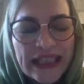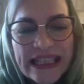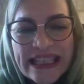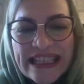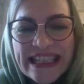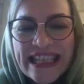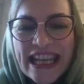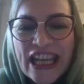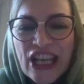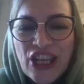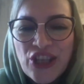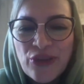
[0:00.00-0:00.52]

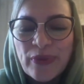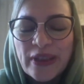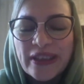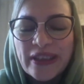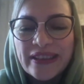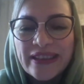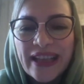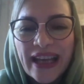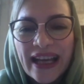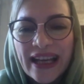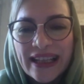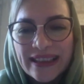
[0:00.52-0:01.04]

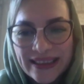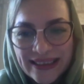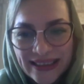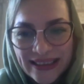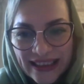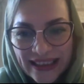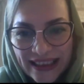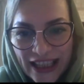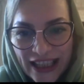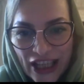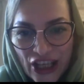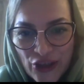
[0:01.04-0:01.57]
engagement and
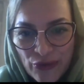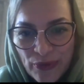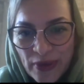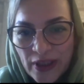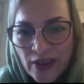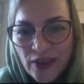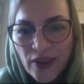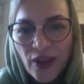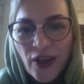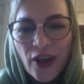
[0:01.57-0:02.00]
disengagement